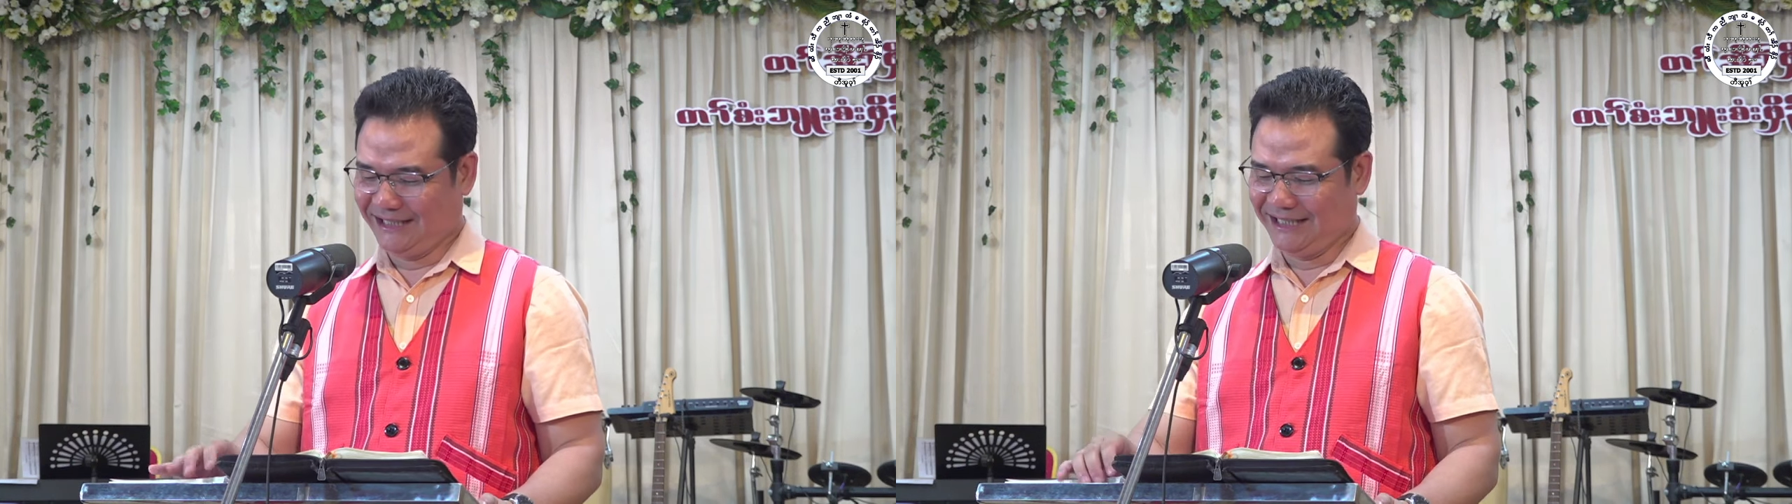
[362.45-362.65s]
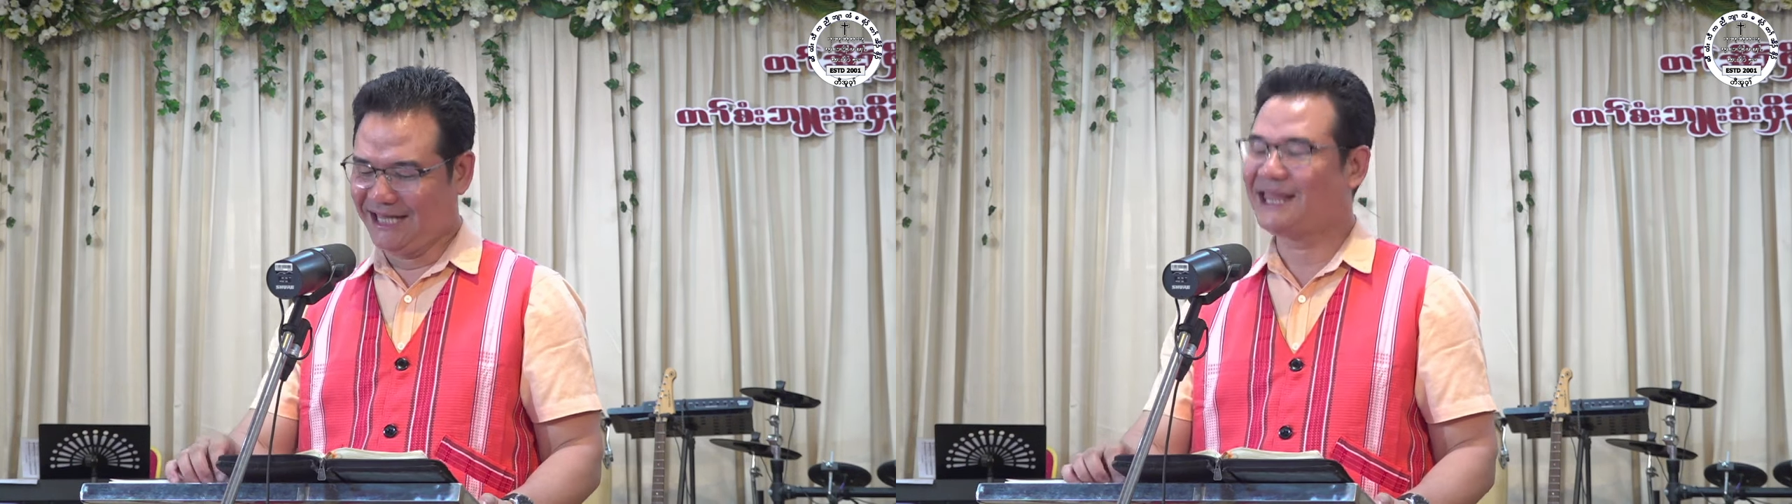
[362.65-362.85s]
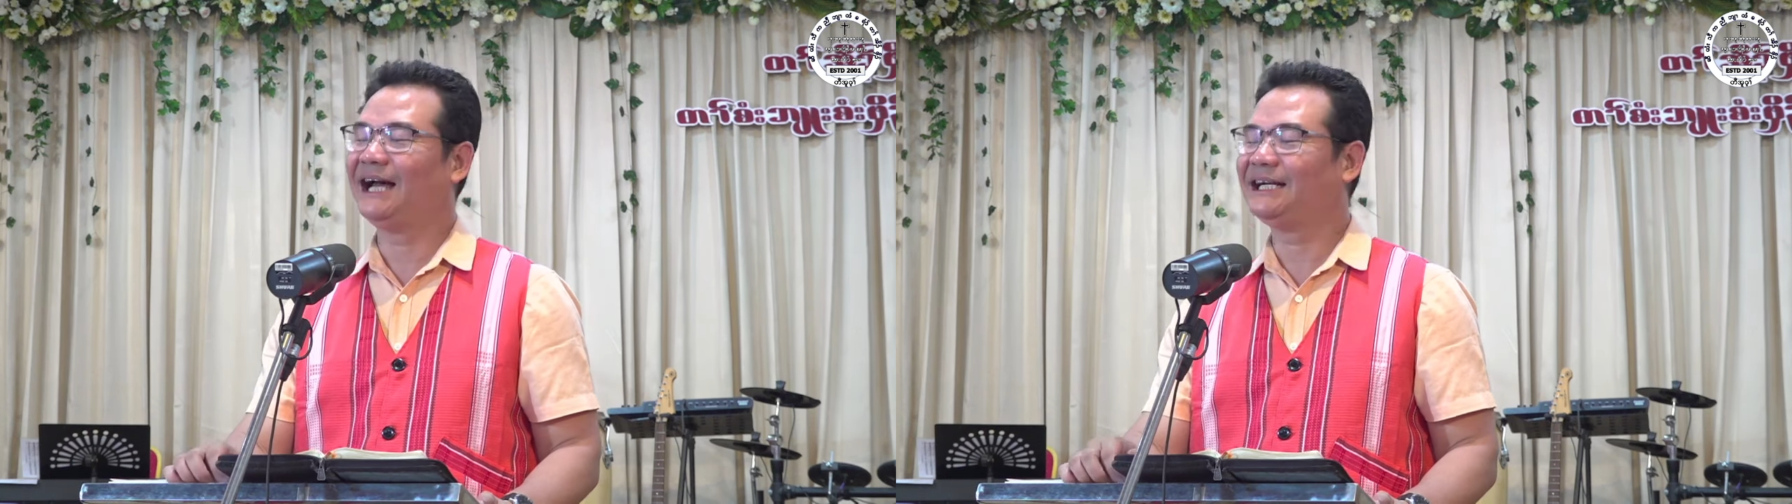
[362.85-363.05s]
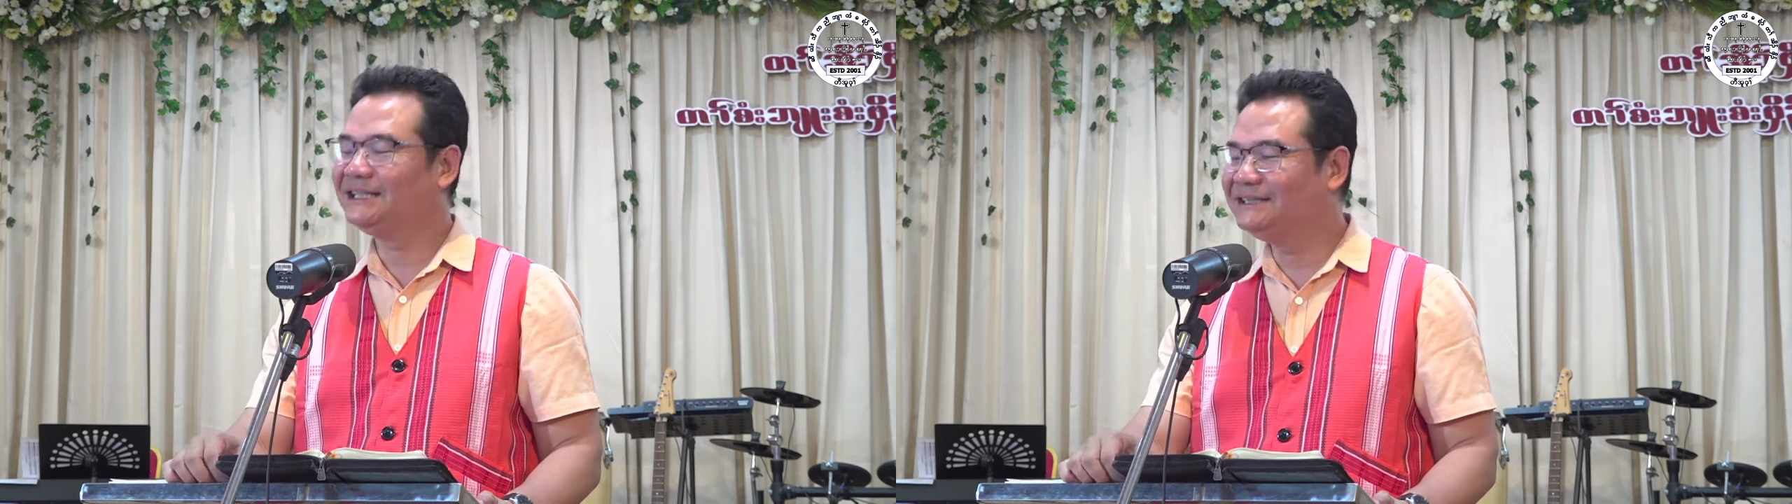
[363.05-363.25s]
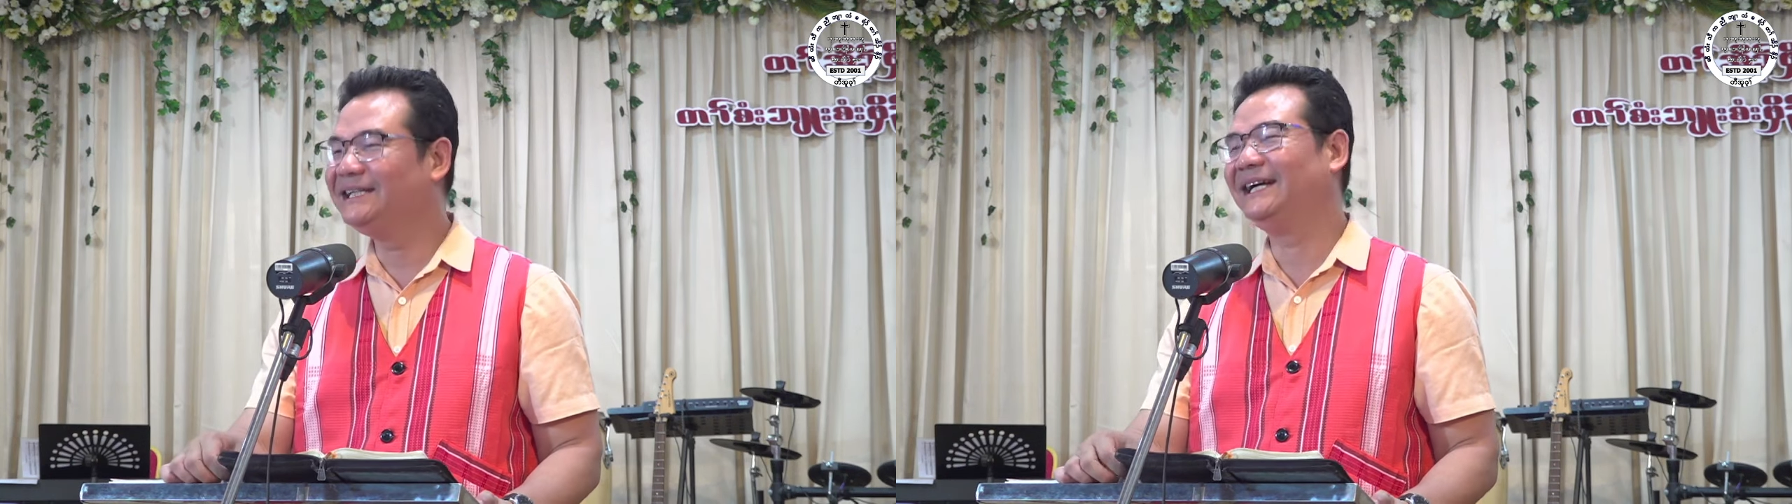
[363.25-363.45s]
they
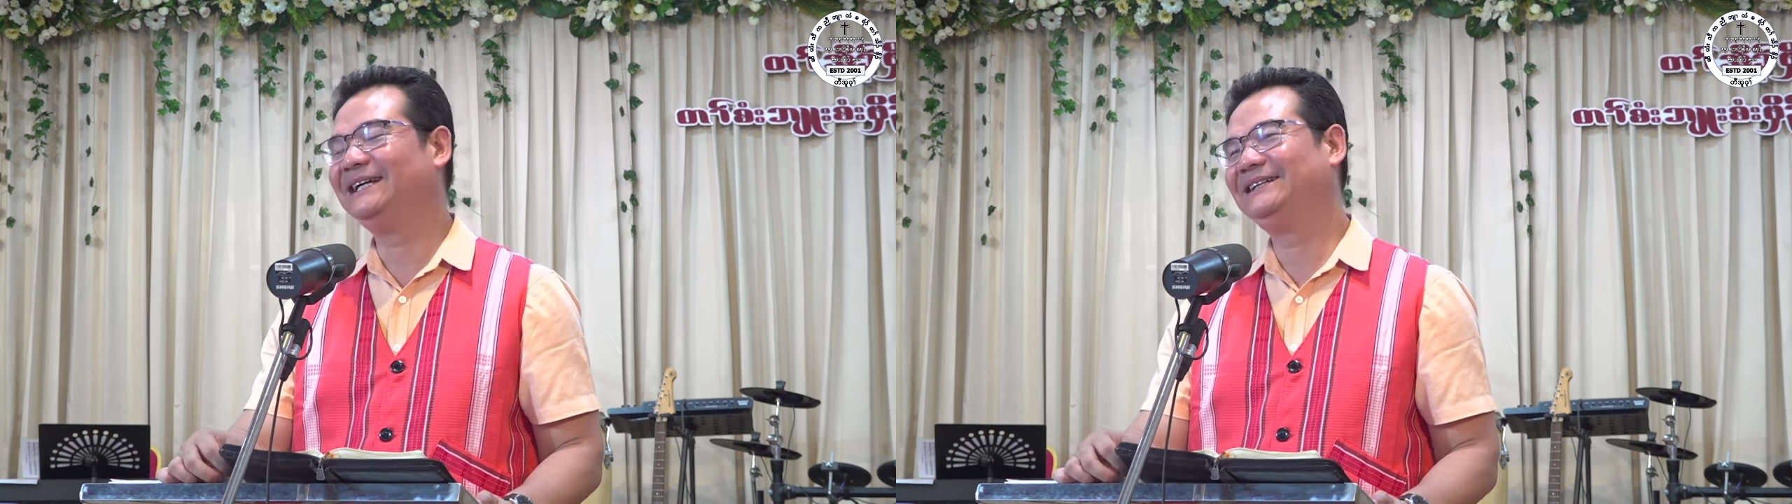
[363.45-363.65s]
tacoon it.